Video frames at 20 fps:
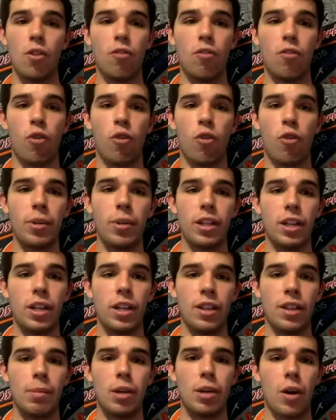Foreman
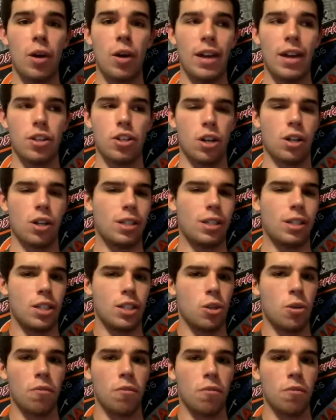and Thibodeau hadn't talked
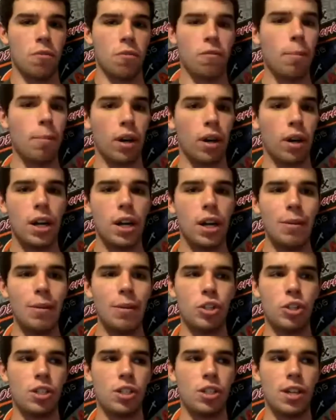since November,
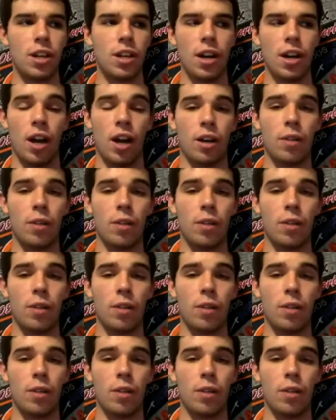which is